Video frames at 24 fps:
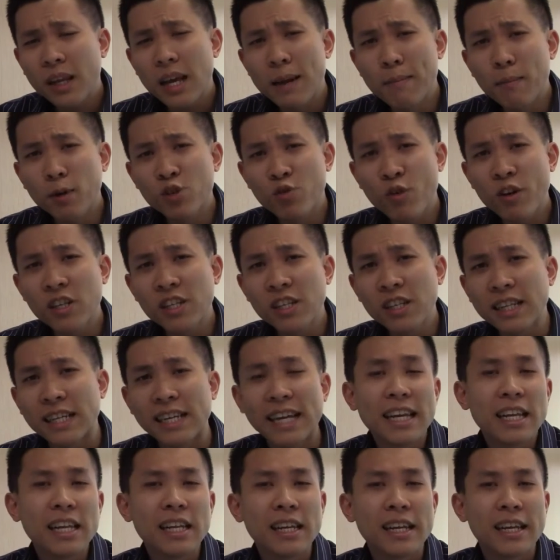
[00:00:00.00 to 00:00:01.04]
and most recently
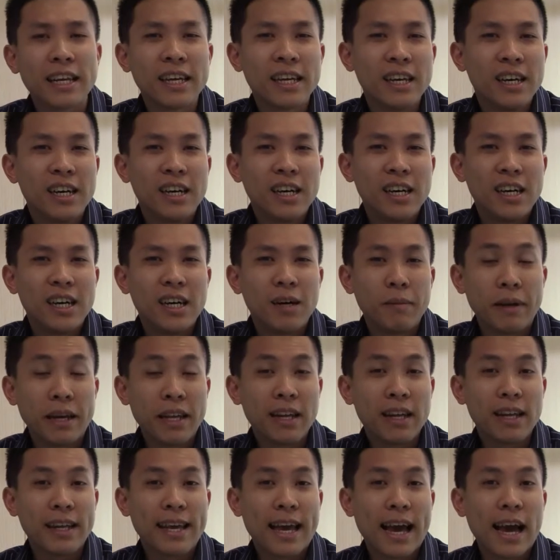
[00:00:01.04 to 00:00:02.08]
in Italy. Um,
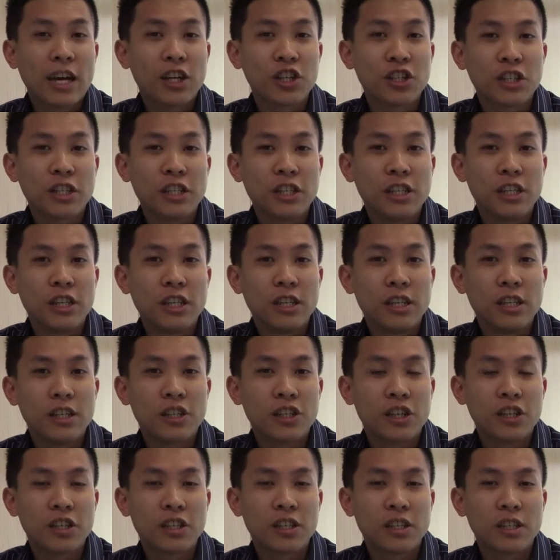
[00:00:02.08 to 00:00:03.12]
Italy actually
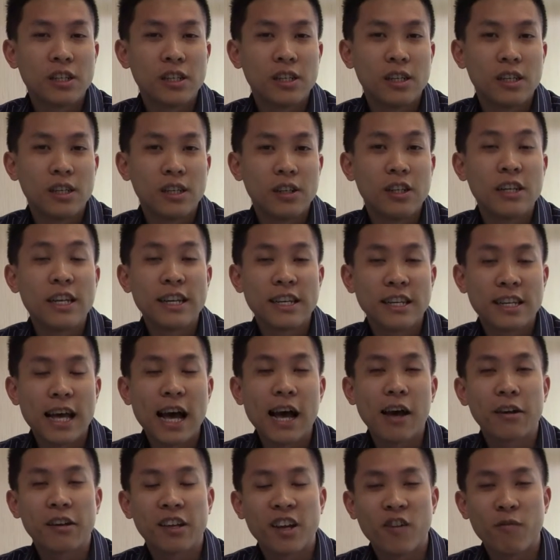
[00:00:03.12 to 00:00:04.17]
just uh, the
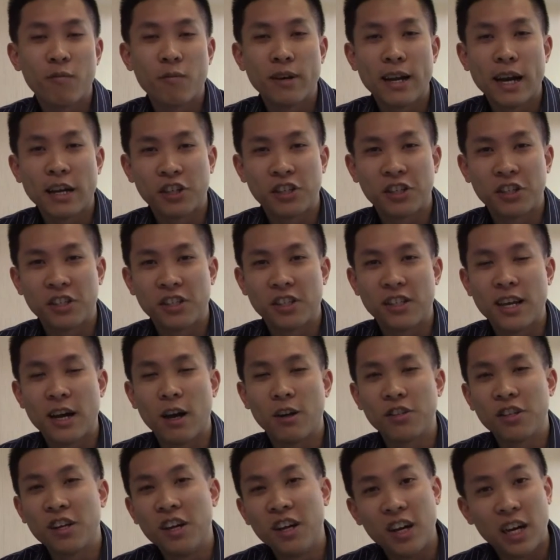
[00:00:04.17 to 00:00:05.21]
Italian government actually just
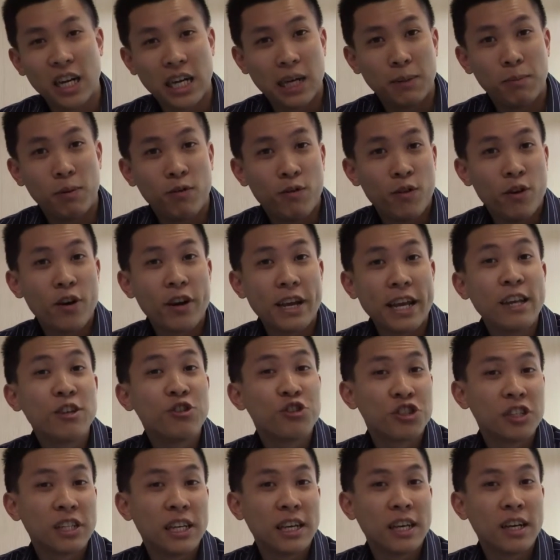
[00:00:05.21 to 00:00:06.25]
announced a couple of very
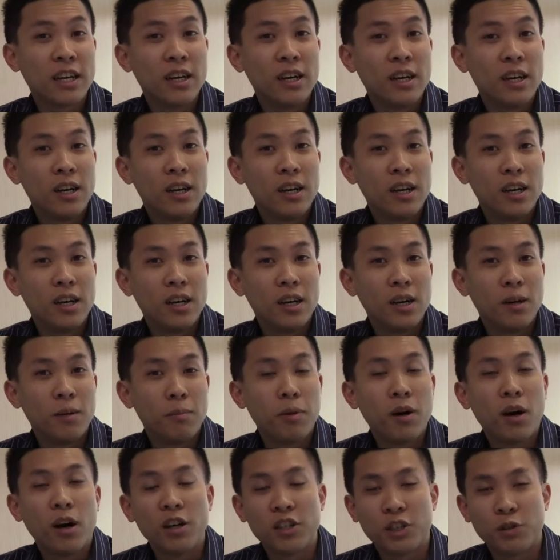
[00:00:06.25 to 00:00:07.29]
interesting
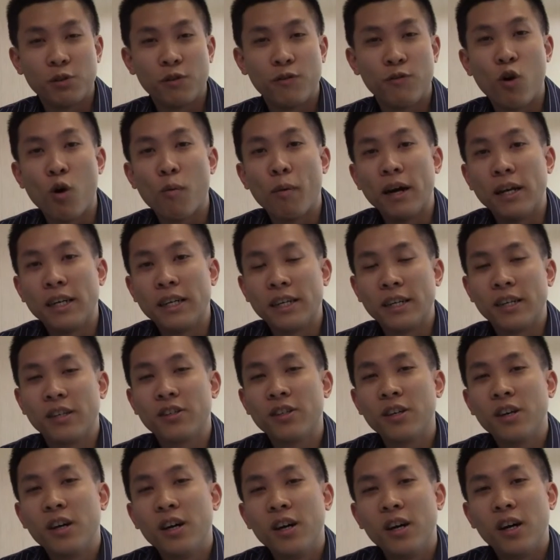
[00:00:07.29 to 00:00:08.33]
um, policy reform
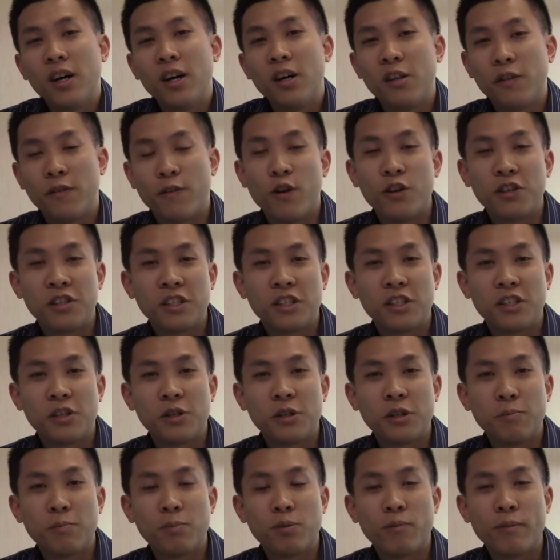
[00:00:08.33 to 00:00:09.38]
ideas. Uh, the first is
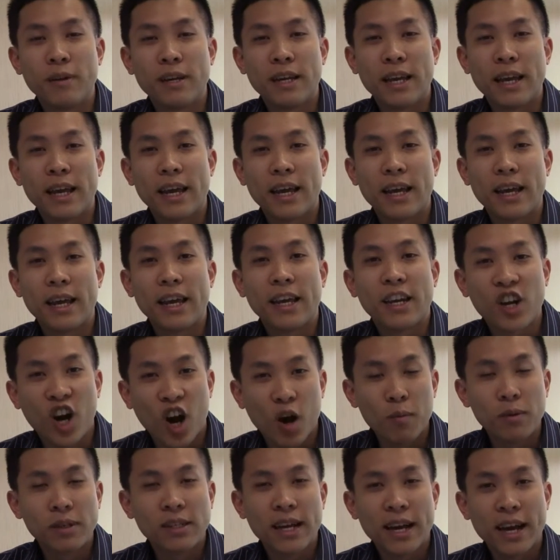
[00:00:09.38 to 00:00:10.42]
to implement a, a
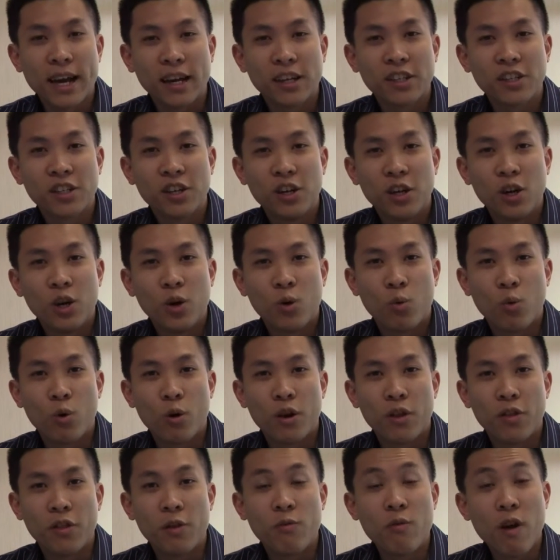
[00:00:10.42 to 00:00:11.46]
carbon tax,
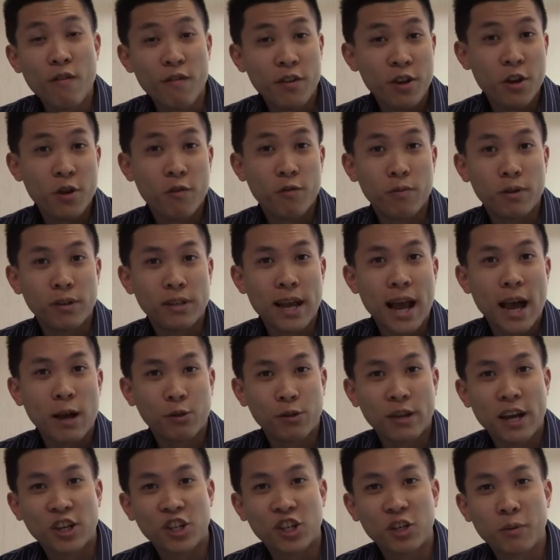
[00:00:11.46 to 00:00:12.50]
wherein the revenue from the
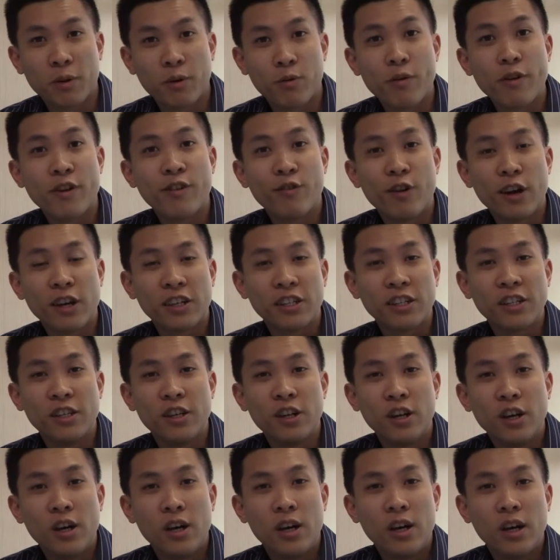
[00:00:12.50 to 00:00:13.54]
tax would actually be
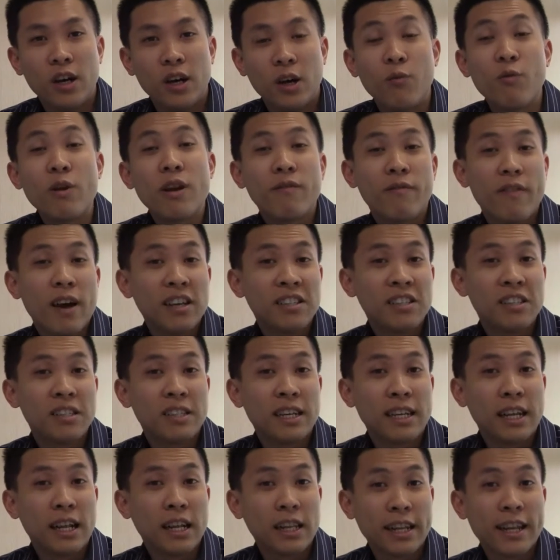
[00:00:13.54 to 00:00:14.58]
redirected,
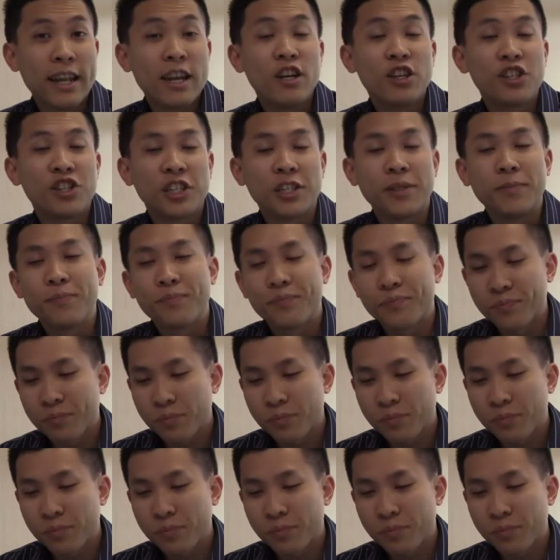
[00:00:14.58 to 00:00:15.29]
reinvested in clean energy